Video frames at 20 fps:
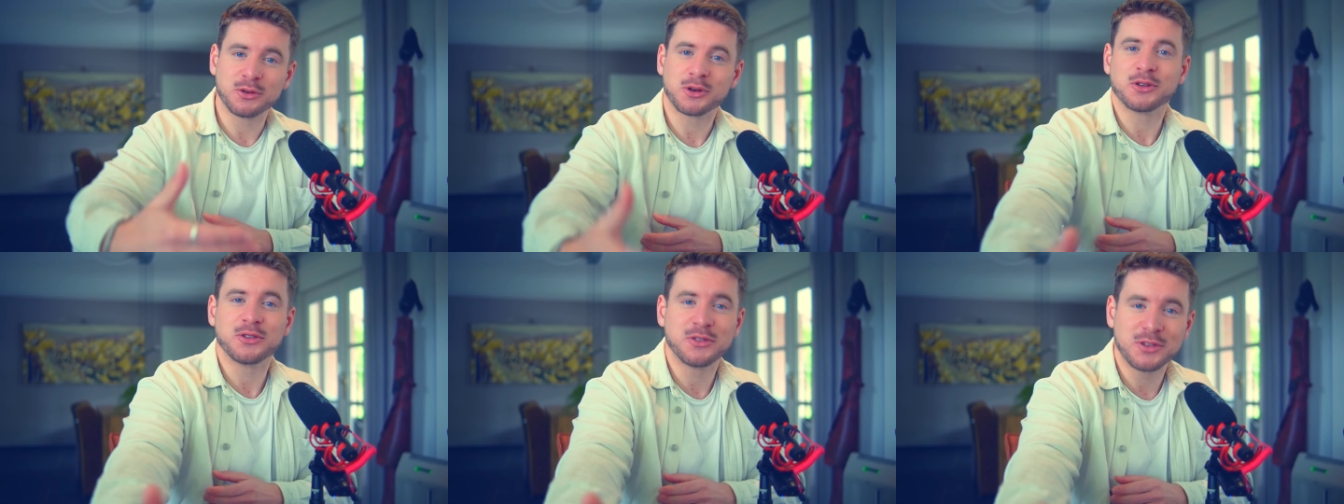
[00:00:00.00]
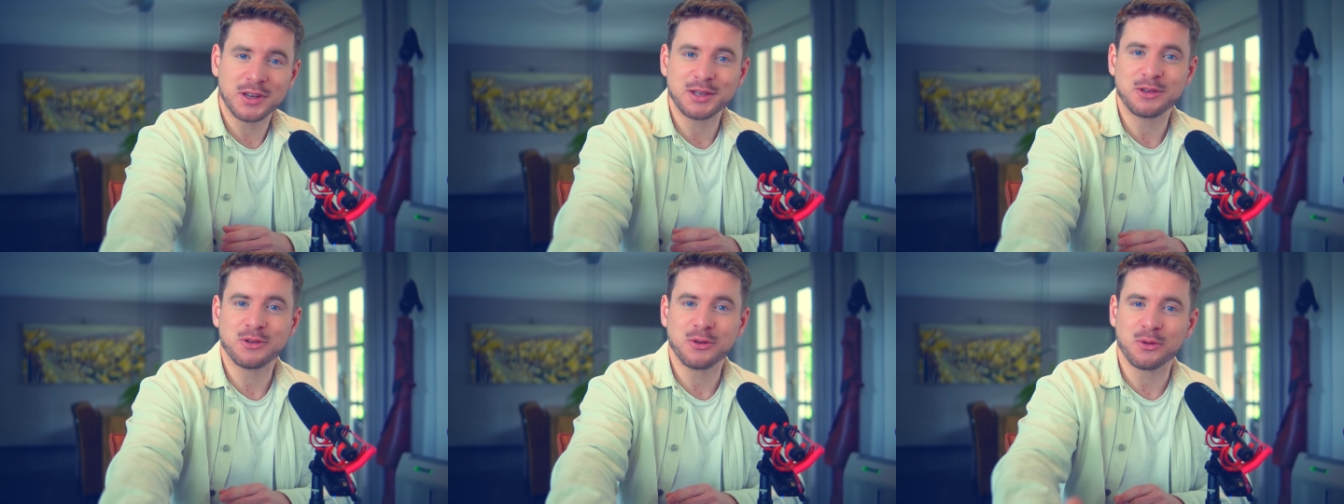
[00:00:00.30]

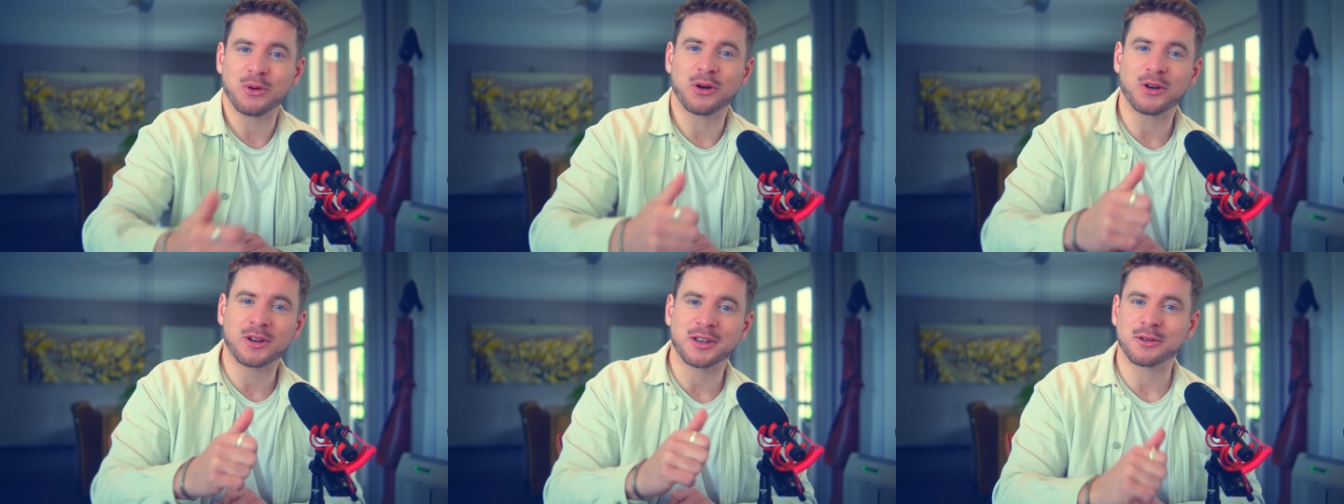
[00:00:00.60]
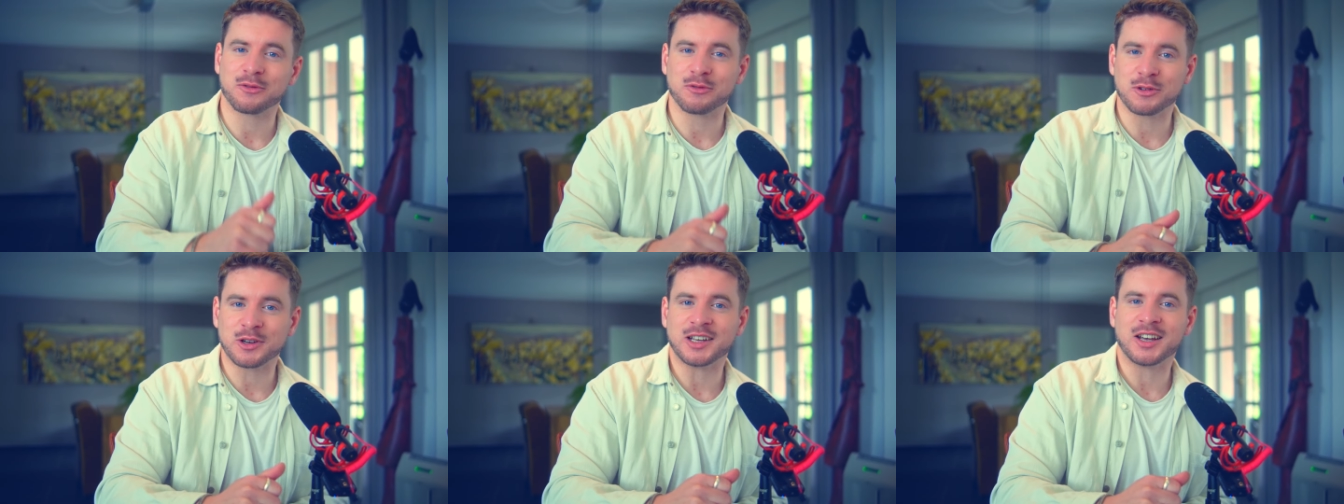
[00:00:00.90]
continue
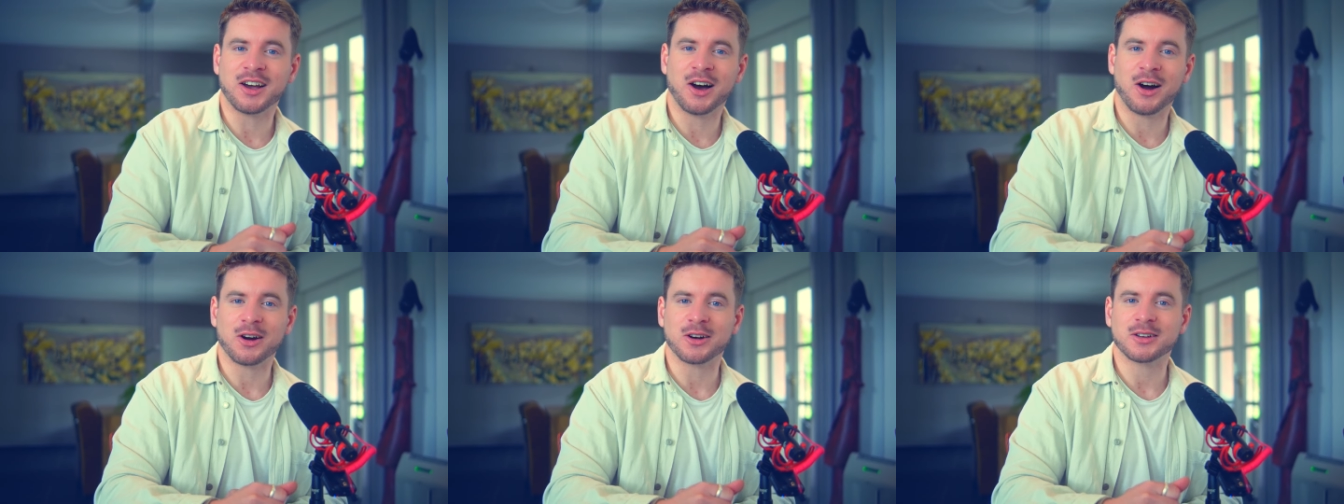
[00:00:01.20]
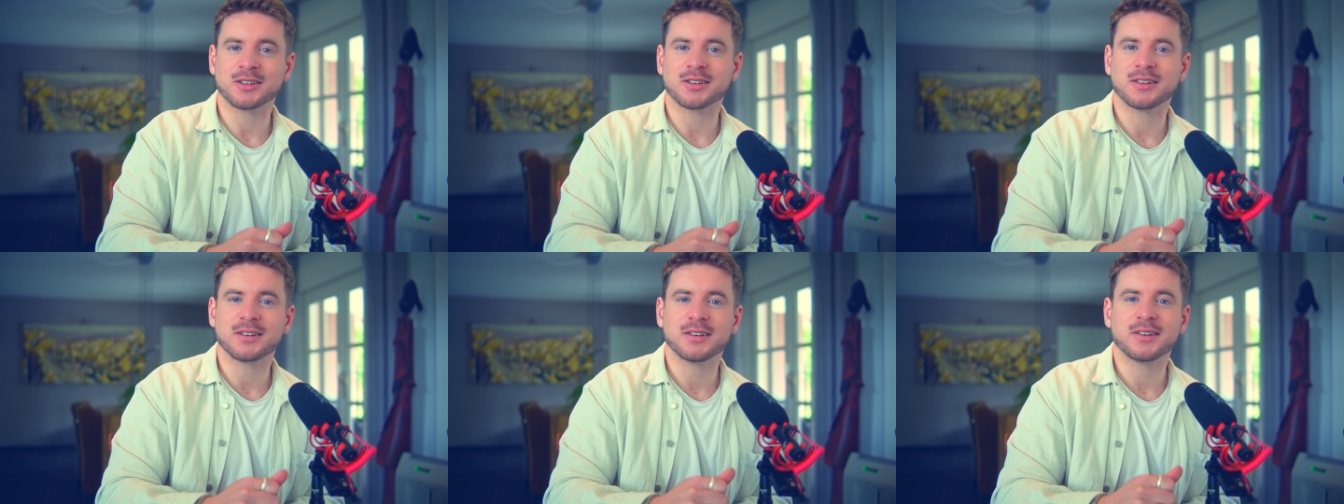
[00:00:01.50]
working really
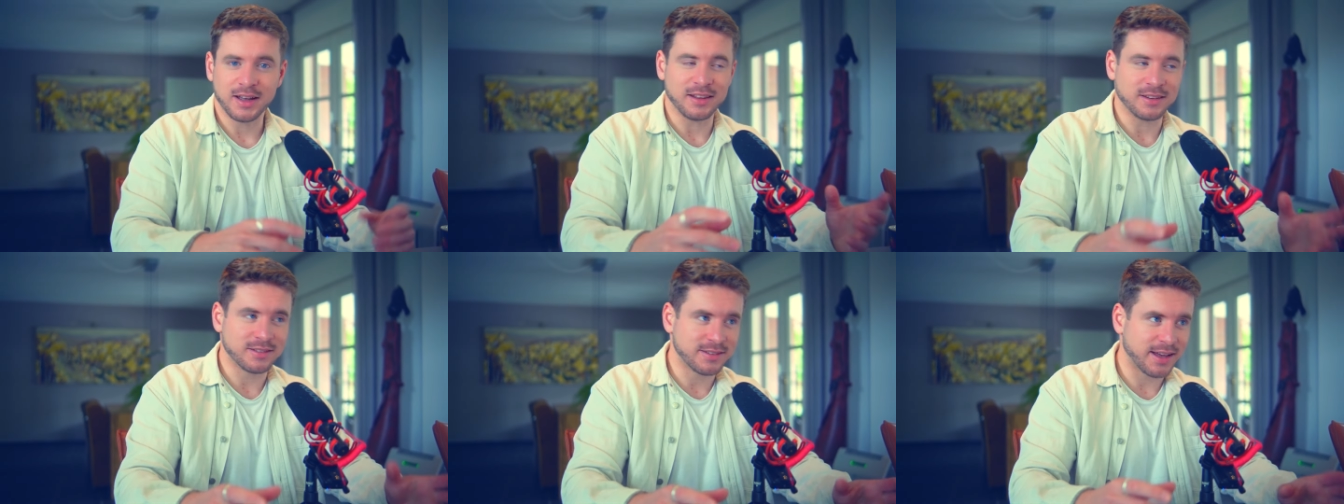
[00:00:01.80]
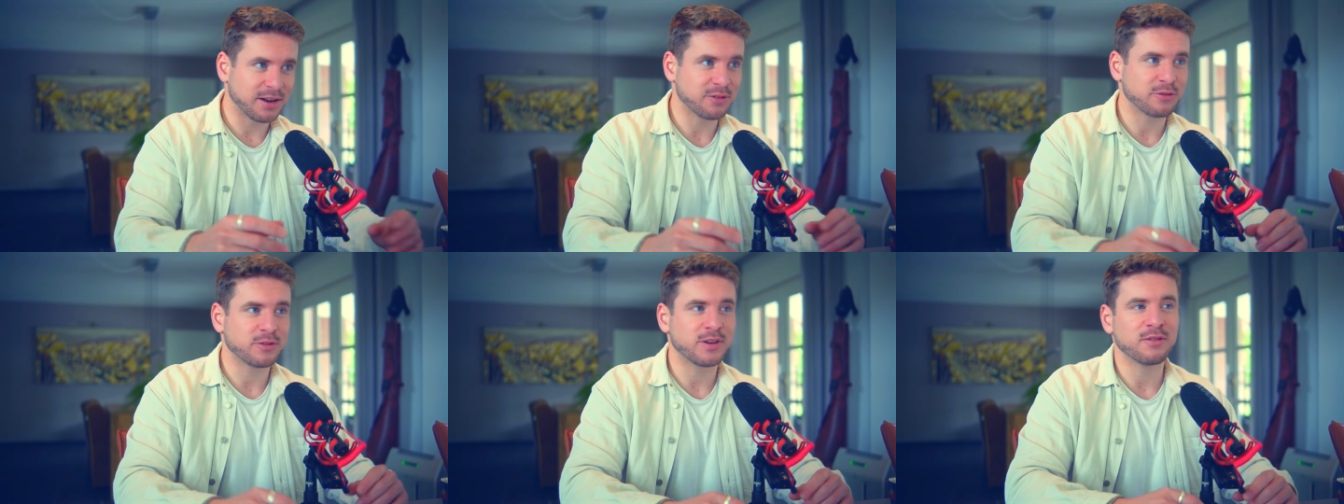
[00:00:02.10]
hard.
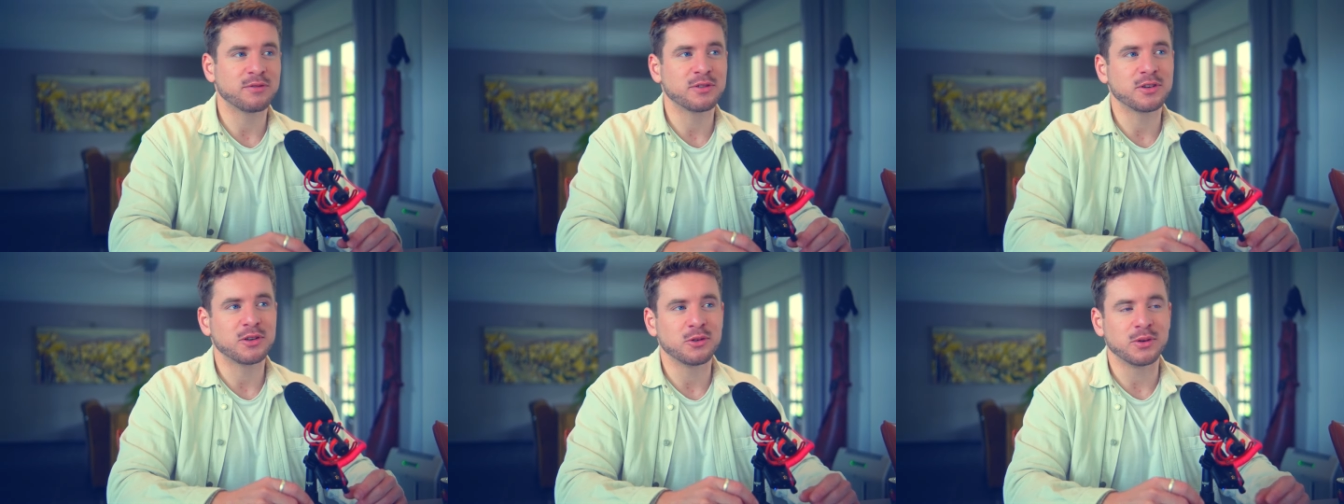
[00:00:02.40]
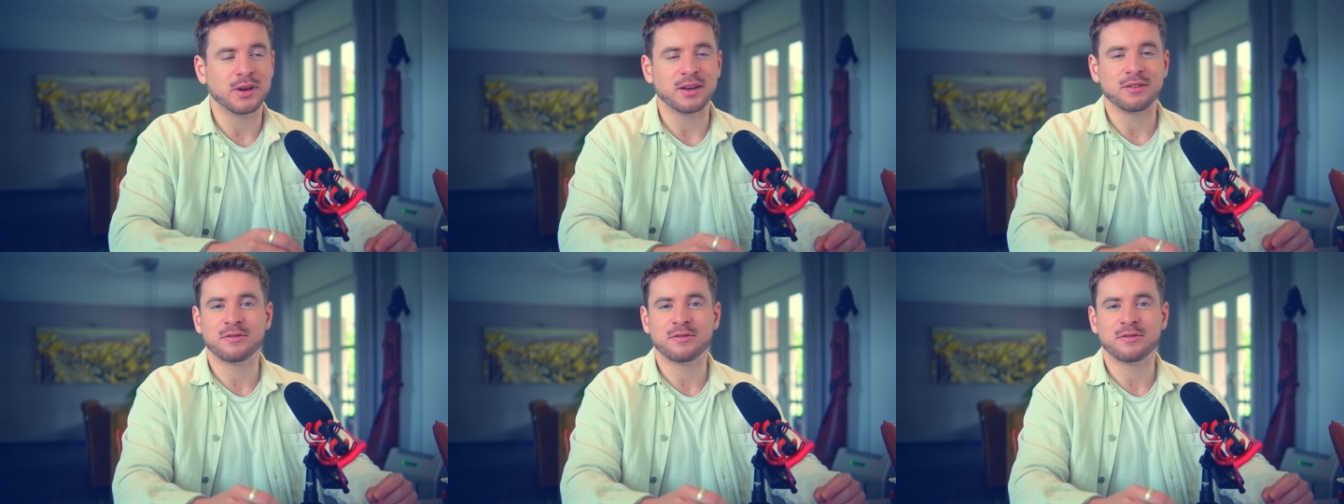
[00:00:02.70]
Instead of giving you a